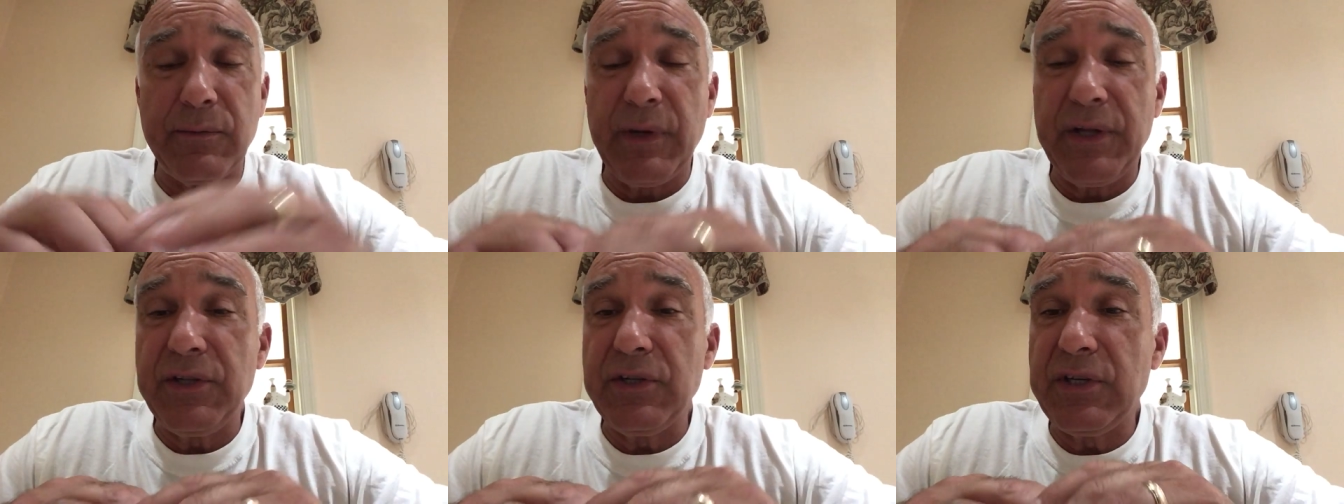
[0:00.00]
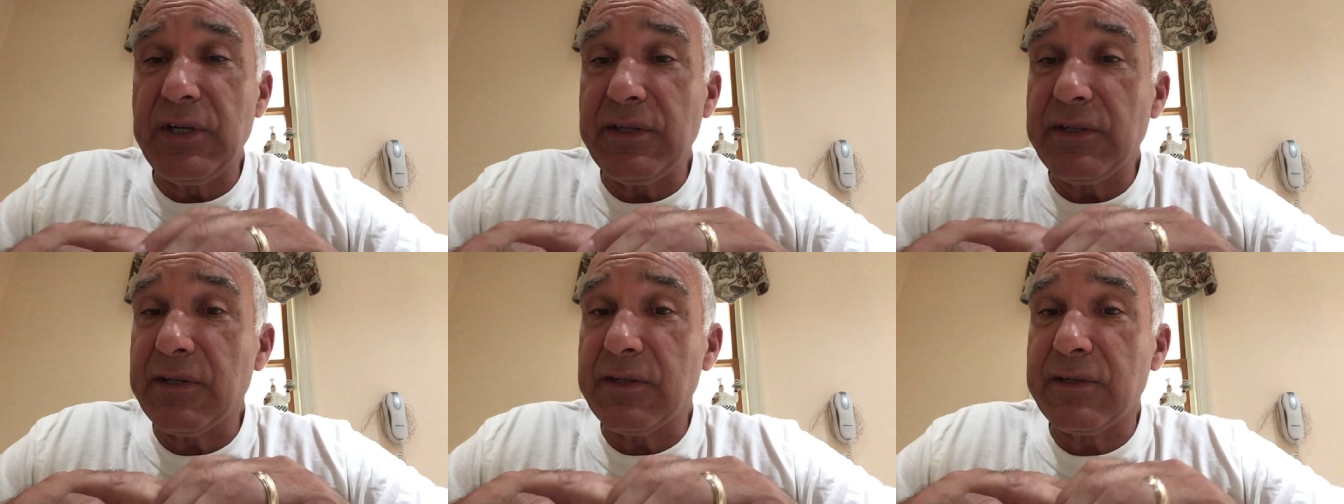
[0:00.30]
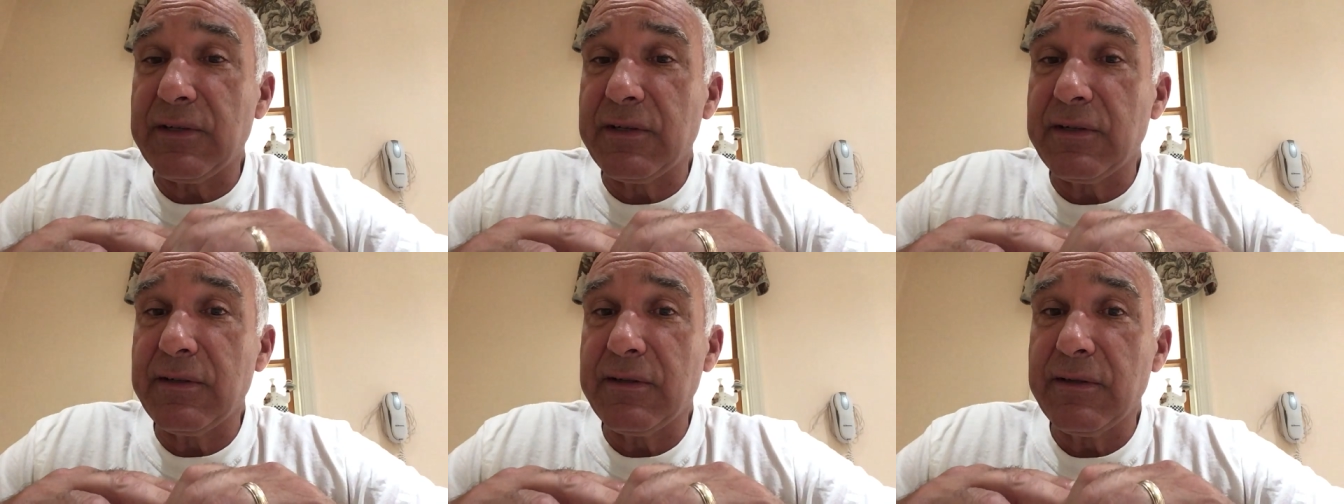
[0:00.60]
When
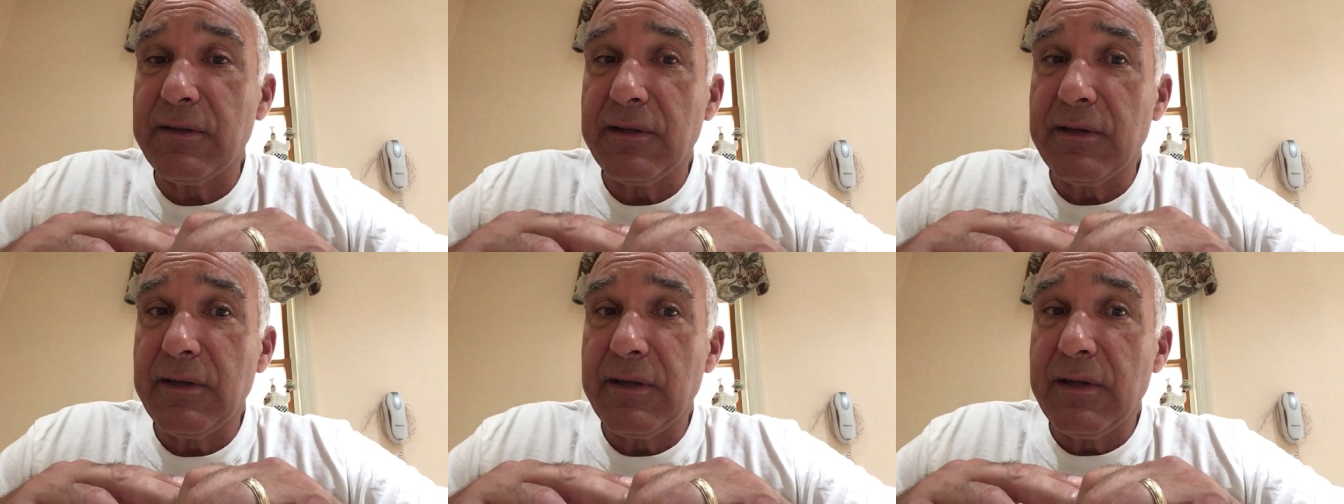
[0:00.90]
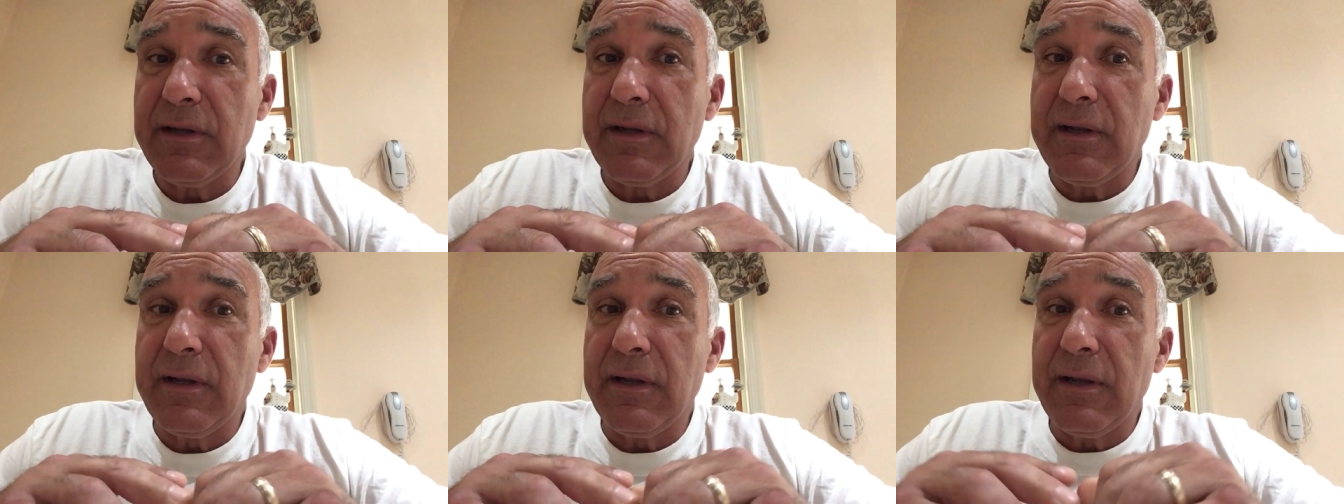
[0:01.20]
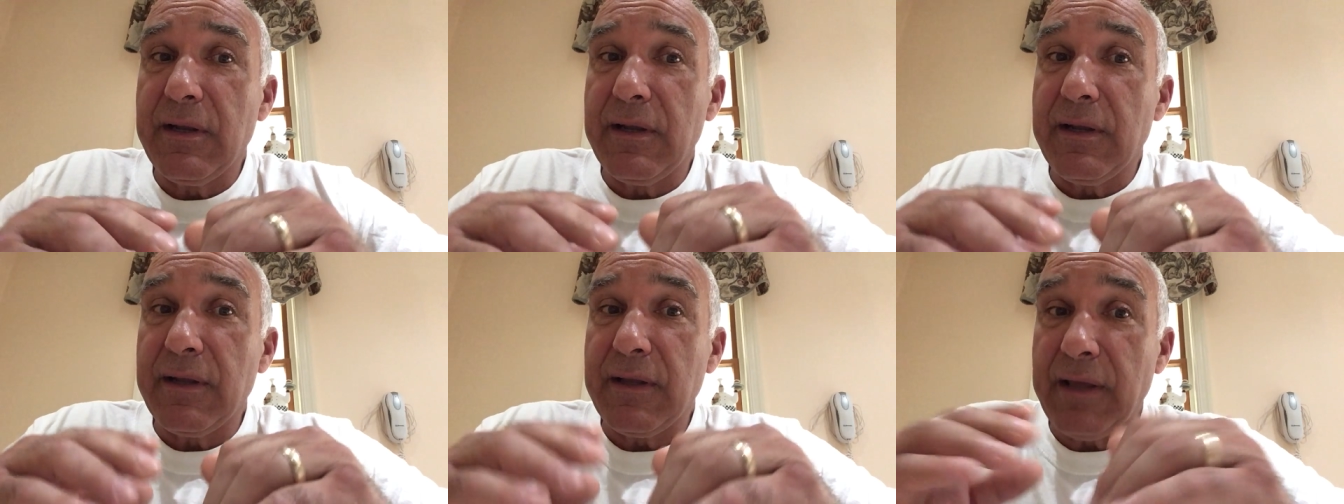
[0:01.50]
Jesus
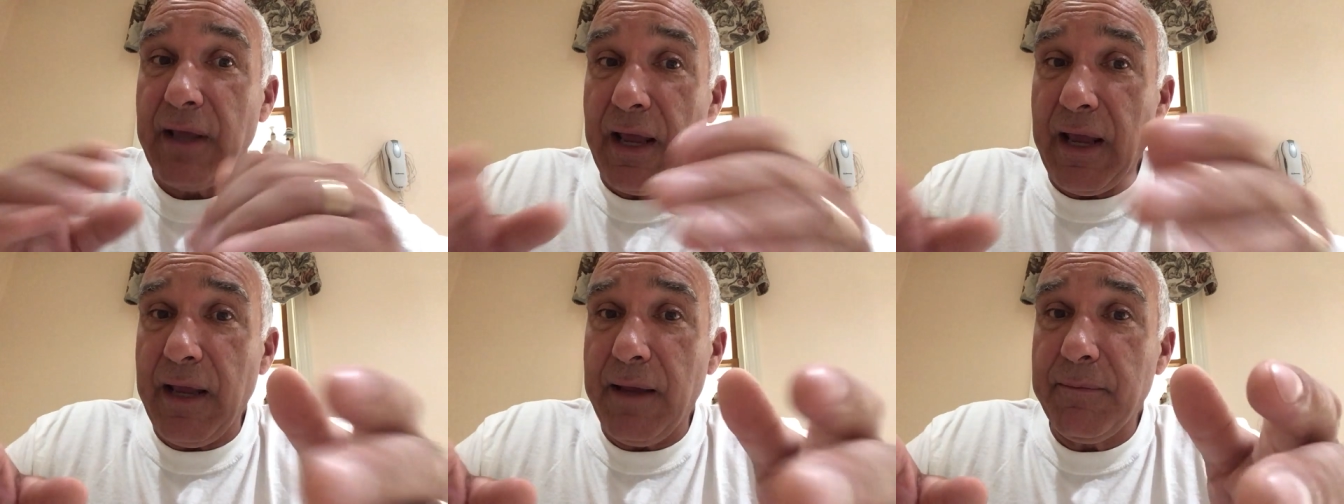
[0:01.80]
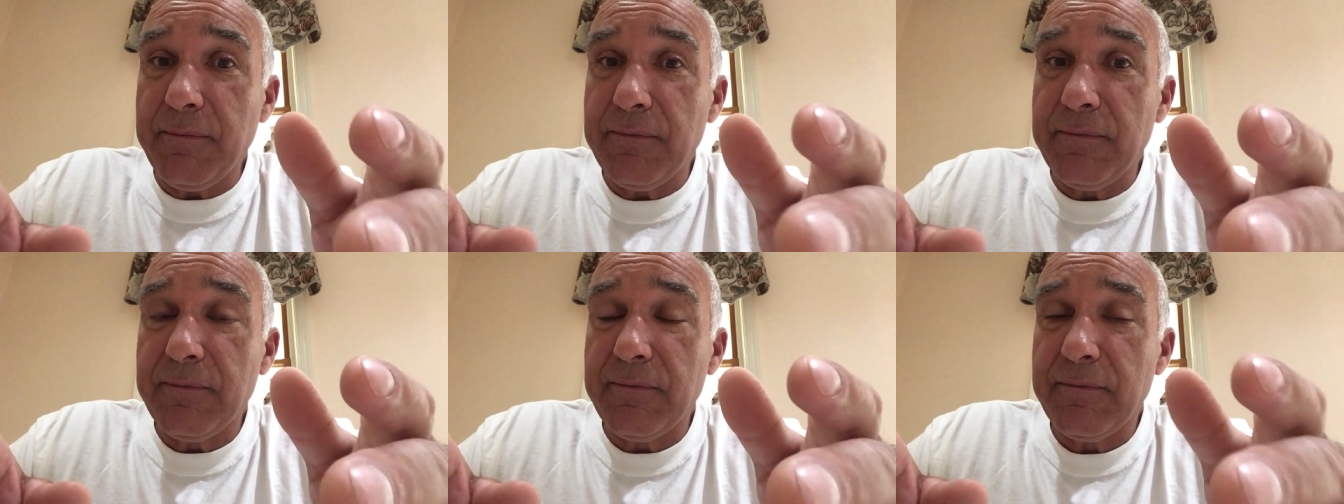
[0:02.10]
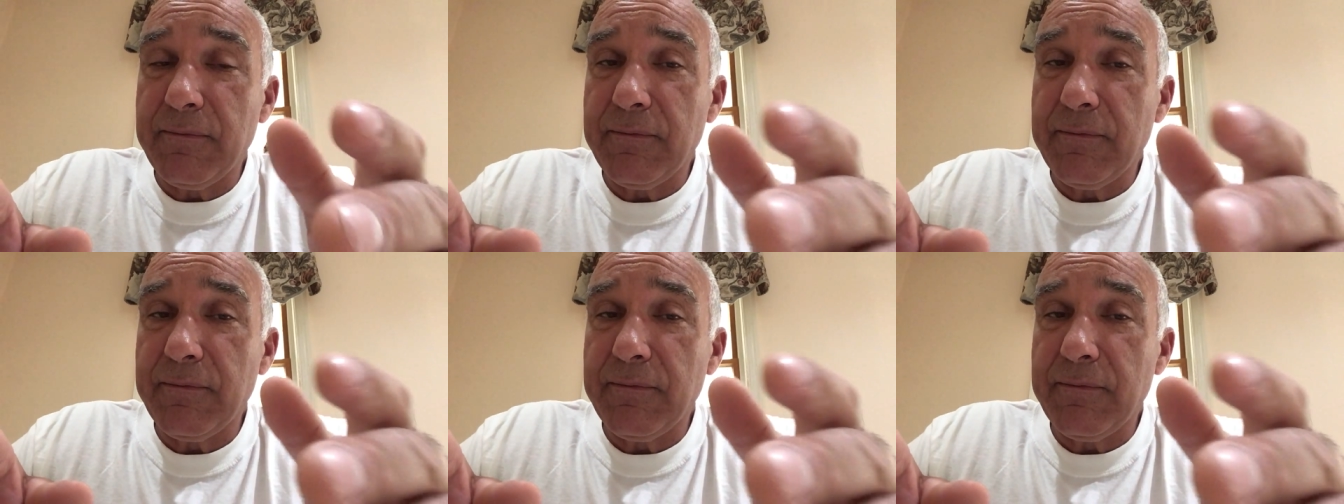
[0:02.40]
came,